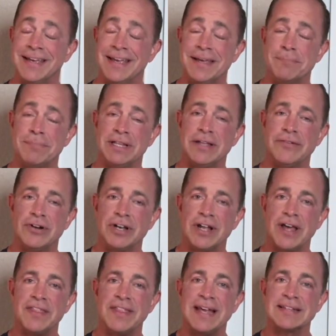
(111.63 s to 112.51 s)
And believe it or
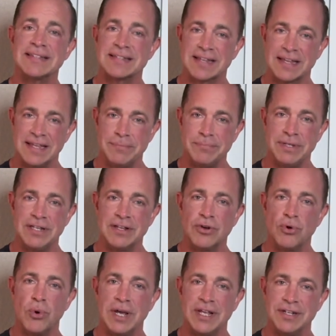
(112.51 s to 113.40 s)
not, that can be
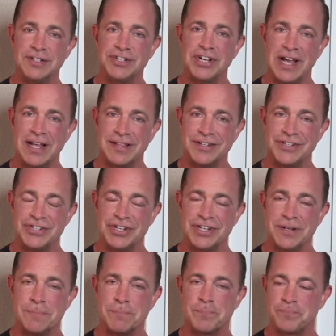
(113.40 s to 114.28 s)
quite
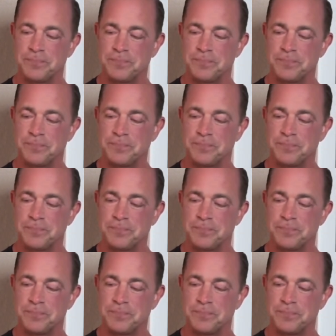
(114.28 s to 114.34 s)
challenging.